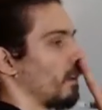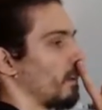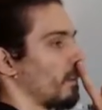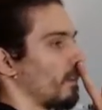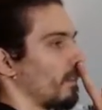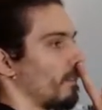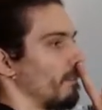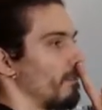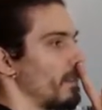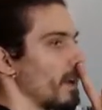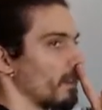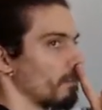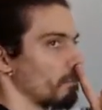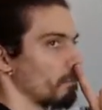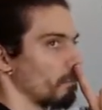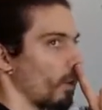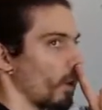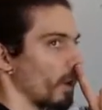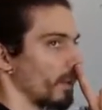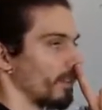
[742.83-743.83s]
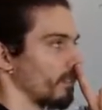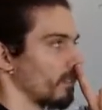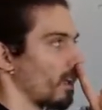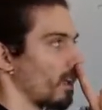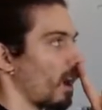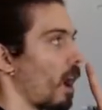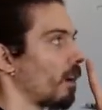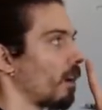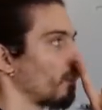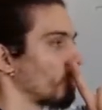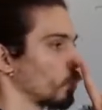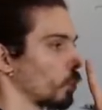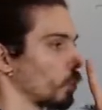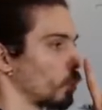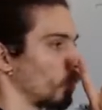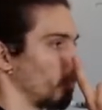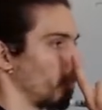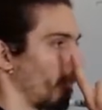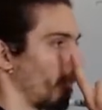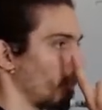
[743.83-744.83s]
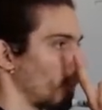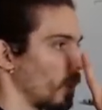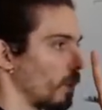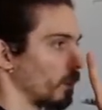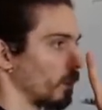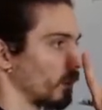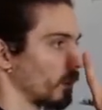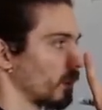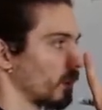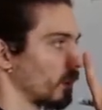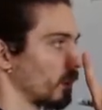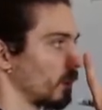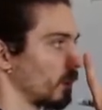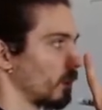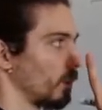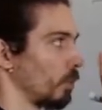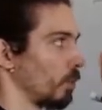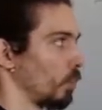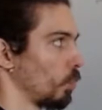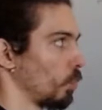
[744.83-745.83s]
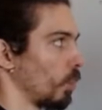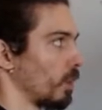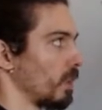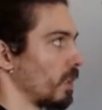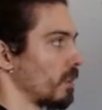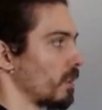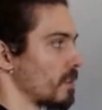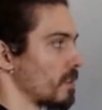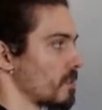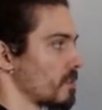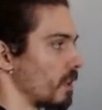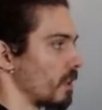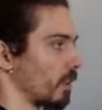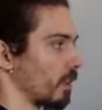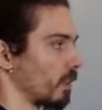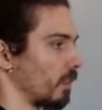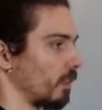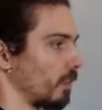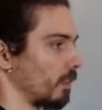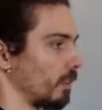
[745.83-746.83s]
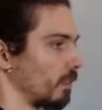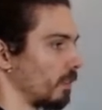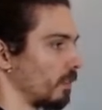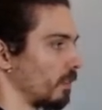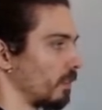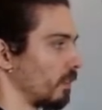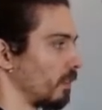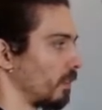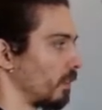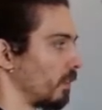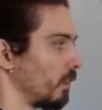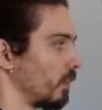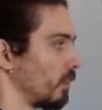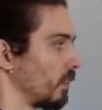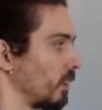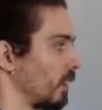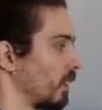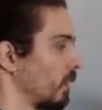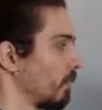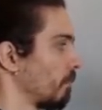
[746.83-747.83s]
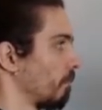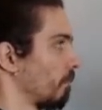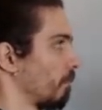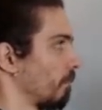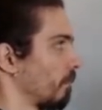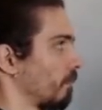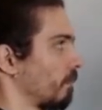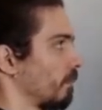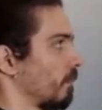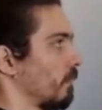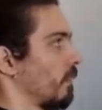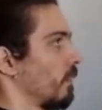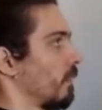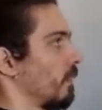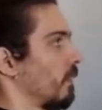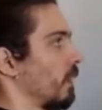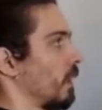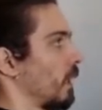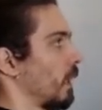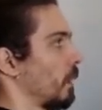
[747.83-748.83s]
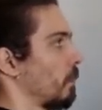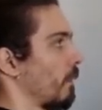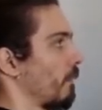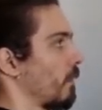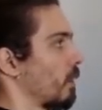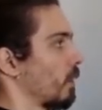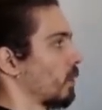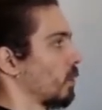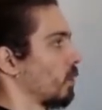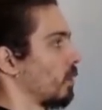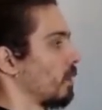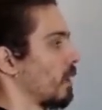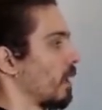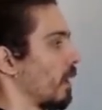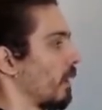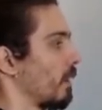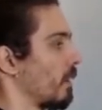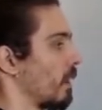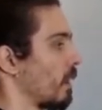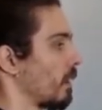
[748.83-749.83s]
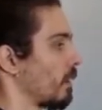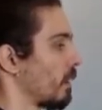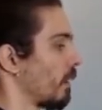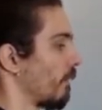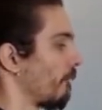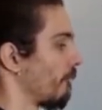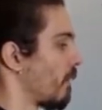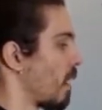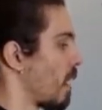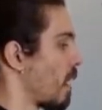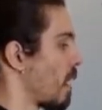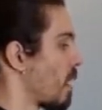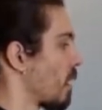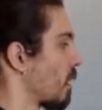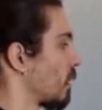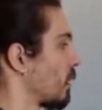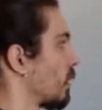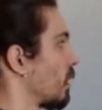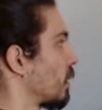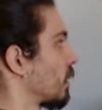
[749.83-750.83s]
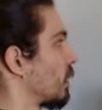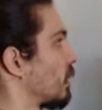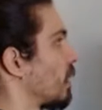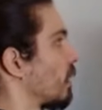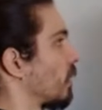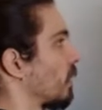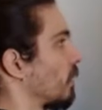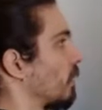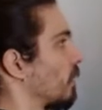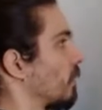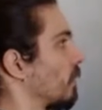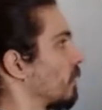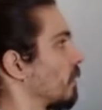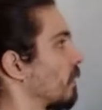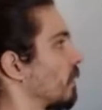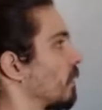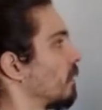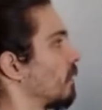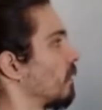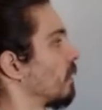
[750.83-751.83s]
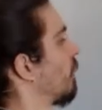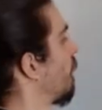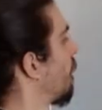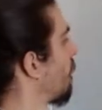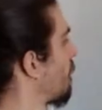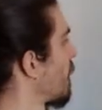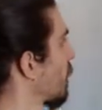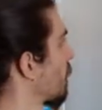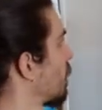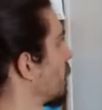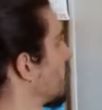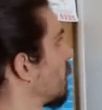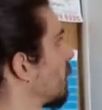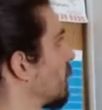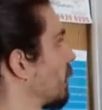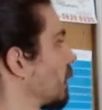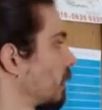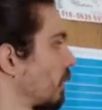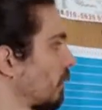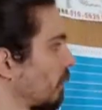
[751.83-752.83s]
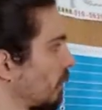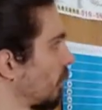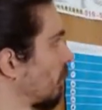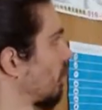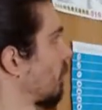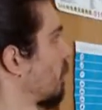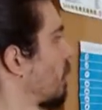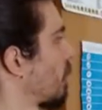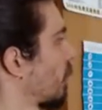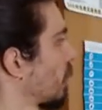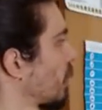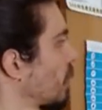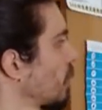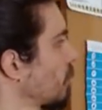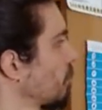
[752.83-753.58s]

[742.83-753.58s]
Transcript: That point also belongs to another circle. You see? It belongs to an another larger circle. Like this. Okay?